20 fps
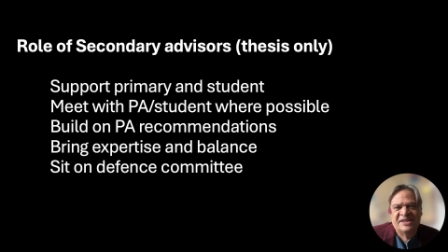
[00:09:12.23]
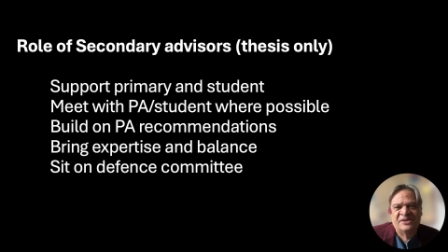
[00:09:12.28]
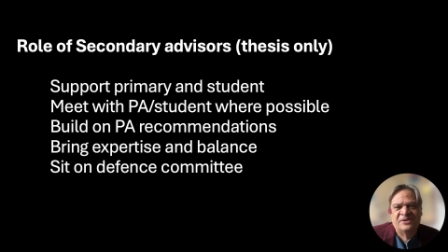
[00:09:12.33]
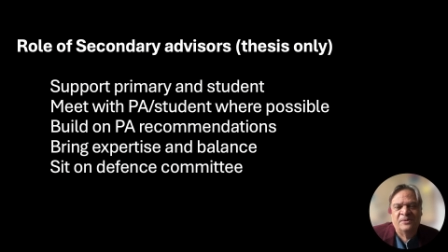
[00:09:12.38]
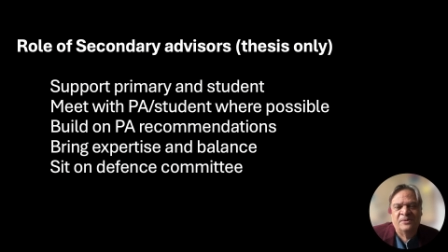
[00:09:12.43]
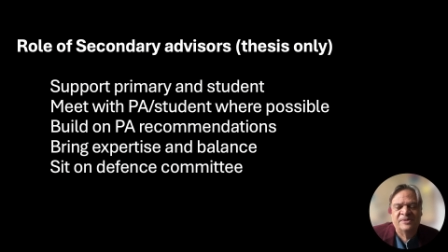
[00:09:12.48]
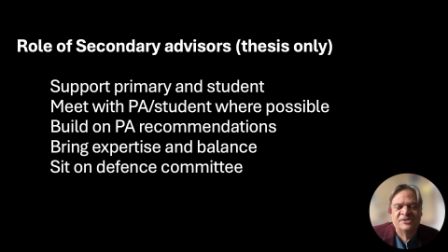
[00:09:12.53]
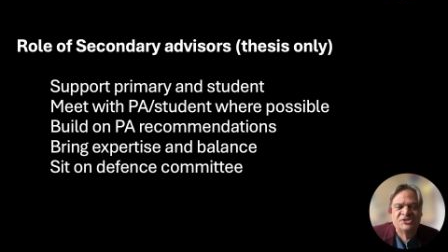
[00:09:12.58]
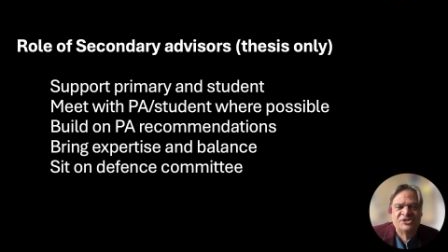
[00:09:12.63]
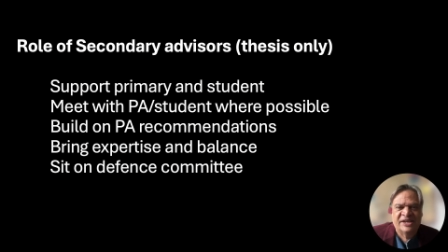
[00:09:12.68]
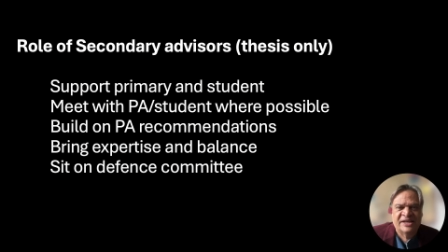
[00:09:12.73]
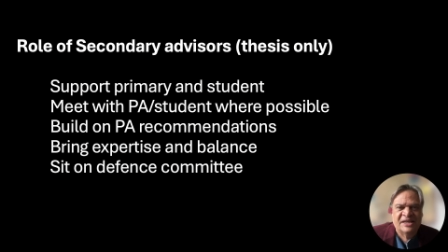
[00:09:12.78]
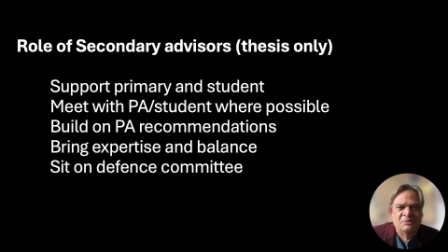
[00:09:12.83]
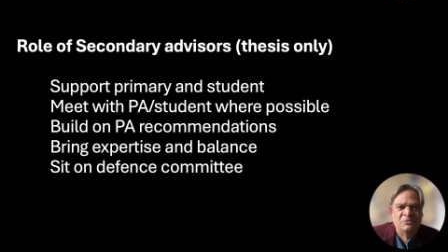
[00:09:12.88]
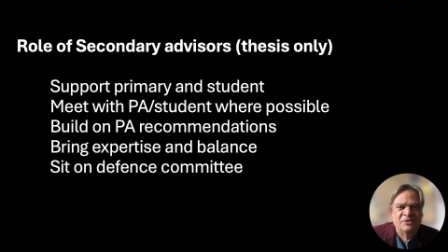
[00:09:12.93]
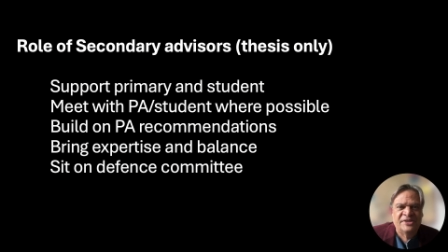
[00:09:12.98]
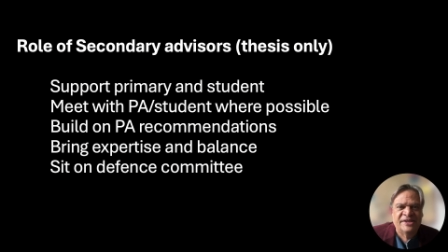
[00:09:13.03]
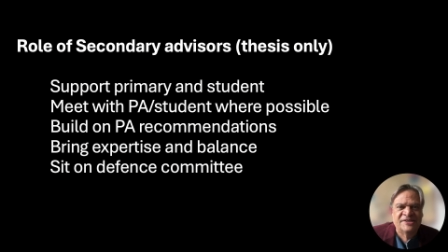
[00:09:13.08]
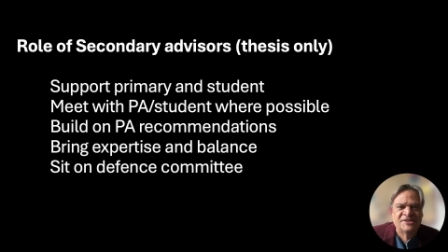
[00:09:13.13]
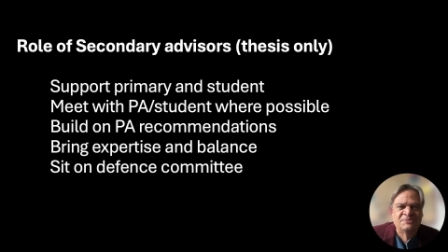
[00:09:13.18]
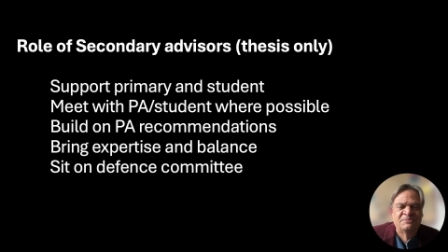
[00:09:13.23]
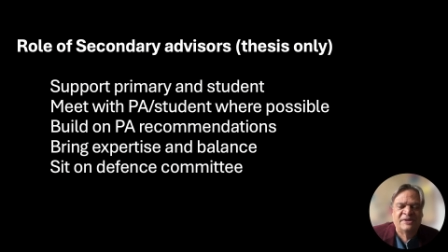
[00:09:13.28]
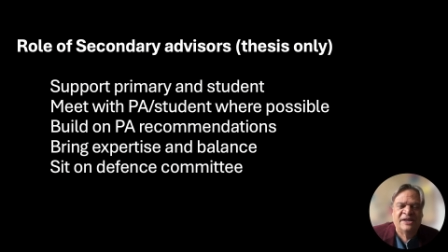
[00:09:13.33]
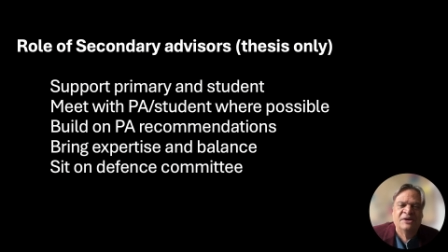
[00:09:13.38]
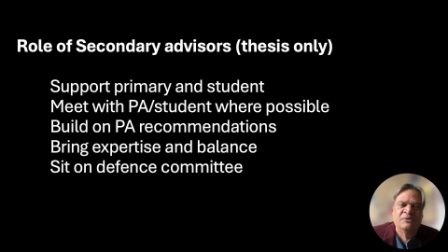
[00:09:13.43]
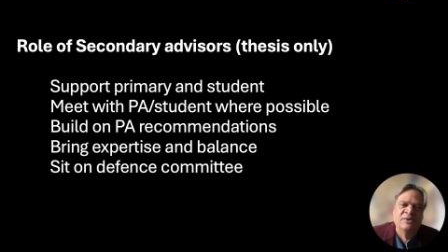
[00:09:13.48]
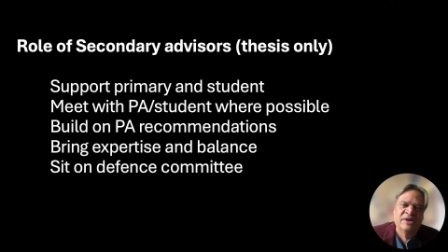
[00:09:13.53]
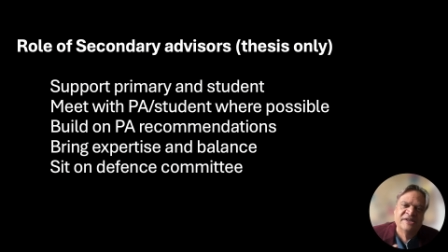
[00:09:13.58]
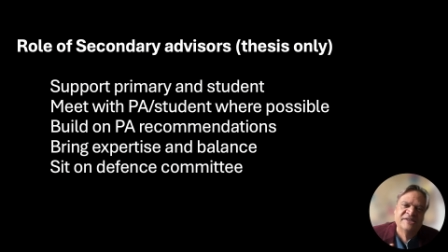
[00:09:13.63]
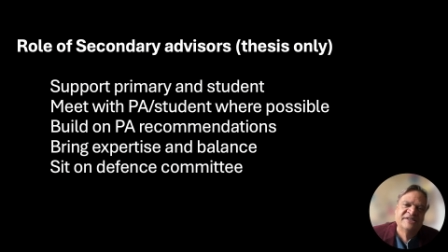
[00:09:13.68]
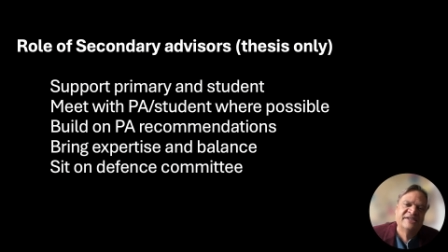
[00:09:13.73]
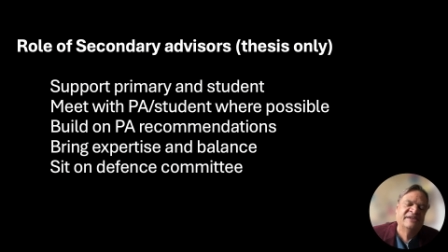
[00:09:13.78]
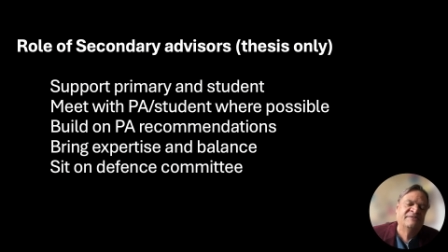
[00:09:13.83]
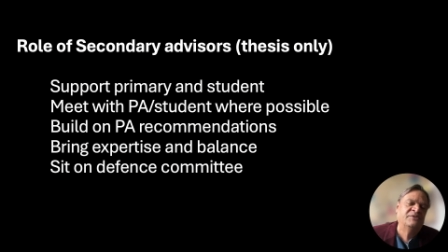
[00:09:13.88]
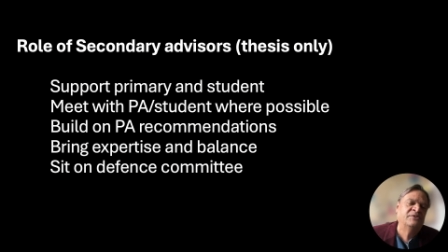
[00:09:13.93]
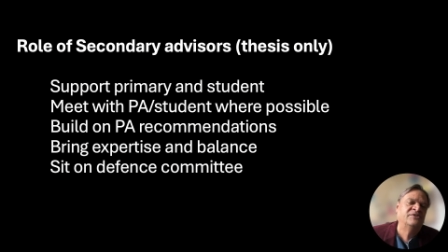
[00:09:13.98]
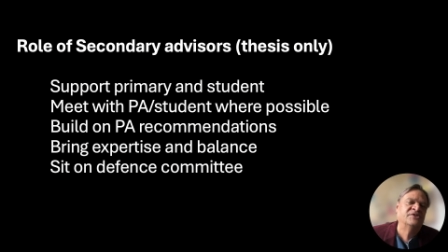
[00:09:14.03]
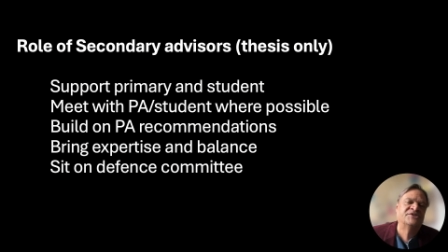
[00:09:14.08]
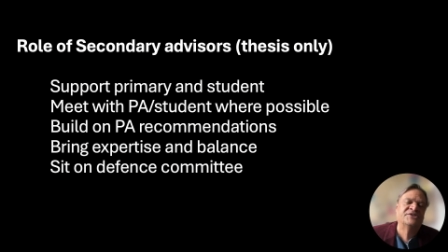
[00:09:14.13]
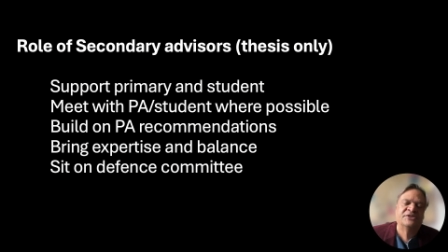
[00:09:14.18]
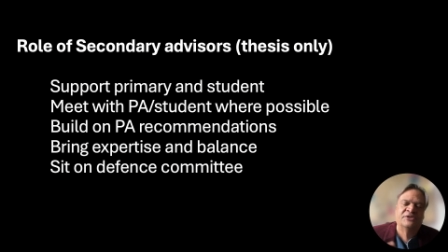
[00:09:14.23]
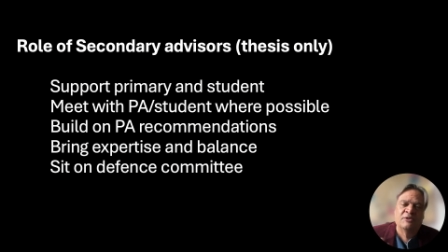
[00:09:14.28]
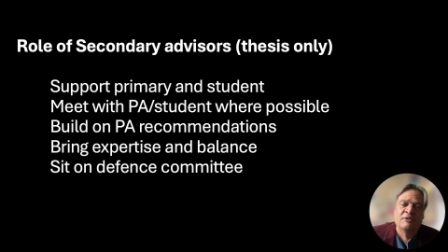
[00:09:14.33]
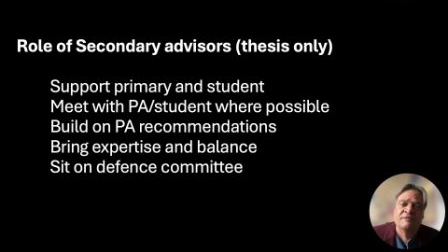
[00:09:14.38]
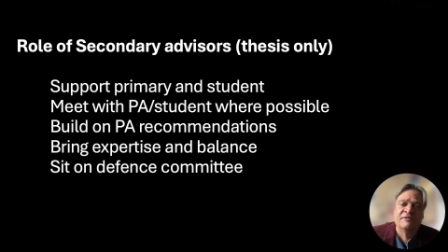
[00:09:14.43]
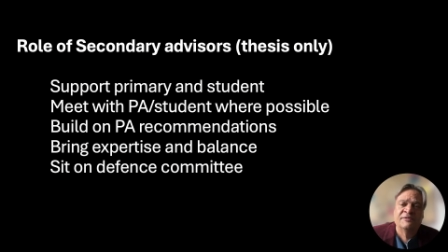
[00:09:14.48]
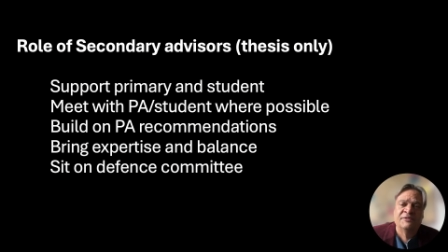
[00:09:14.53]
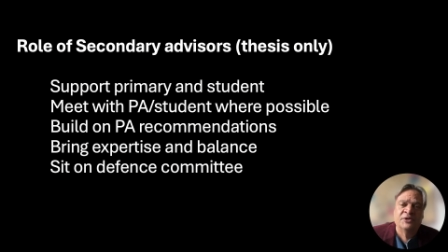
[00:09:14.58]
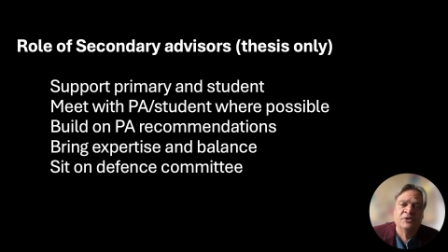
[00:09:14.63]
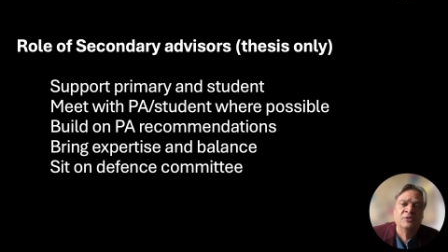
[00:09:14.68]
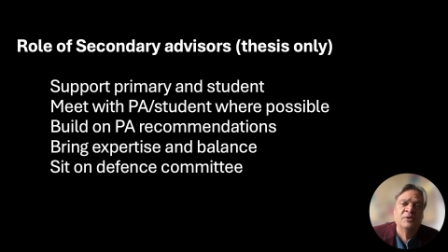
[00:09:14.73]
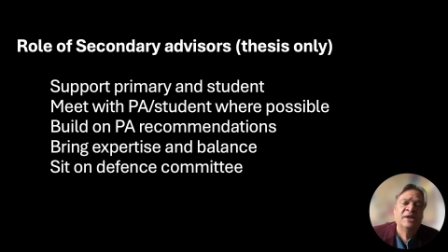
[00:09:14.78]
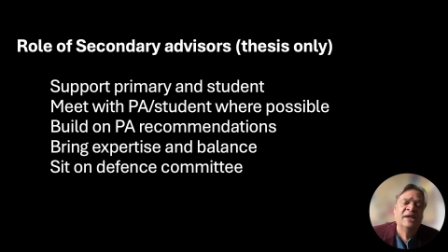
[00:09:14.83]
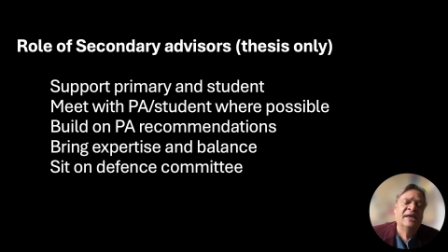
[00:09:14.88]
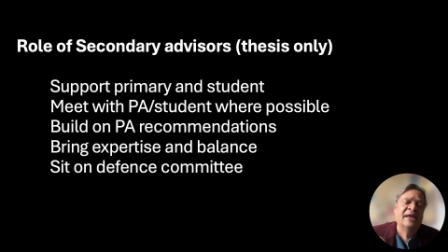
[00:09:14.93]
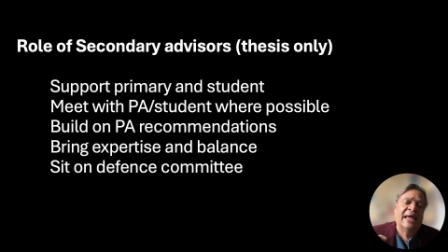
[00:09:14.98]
can always check in with us, but I wanted to give you just an overview.